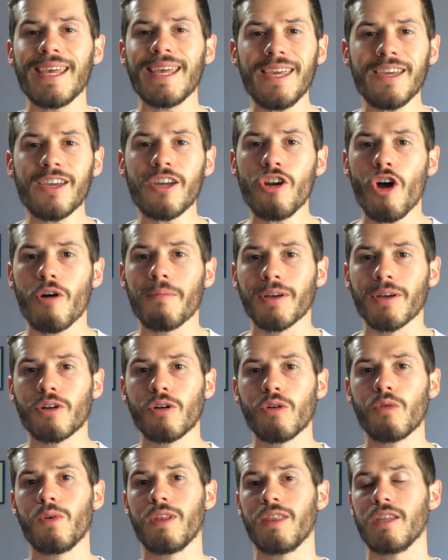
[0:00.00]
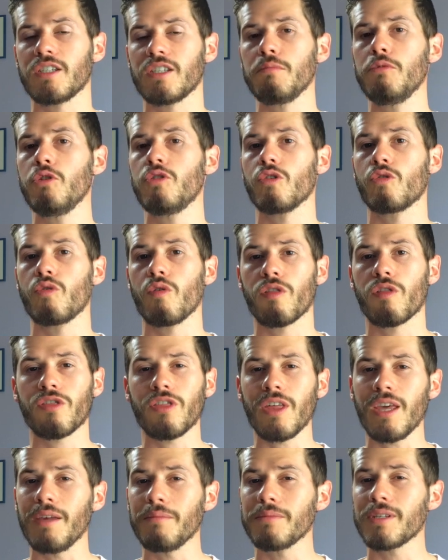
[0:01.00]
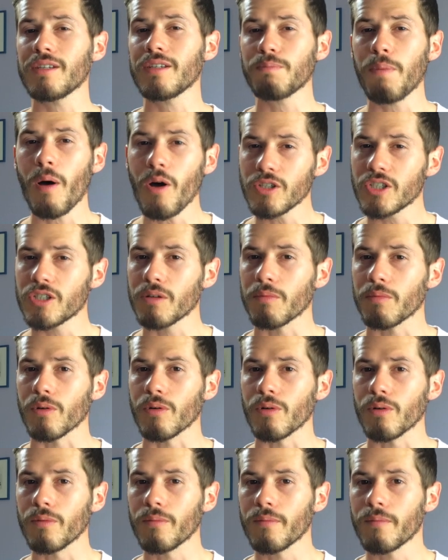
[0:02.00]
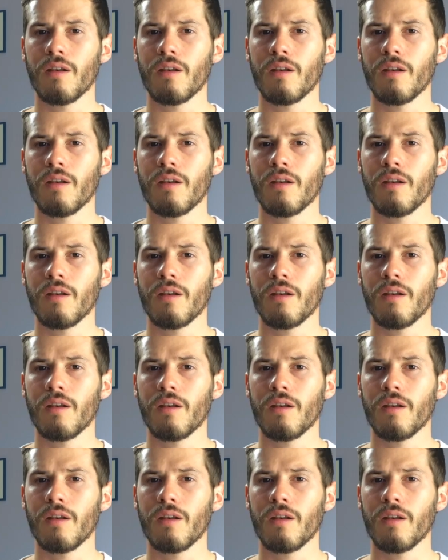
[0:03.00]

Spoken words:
economical with its musical themes as possible.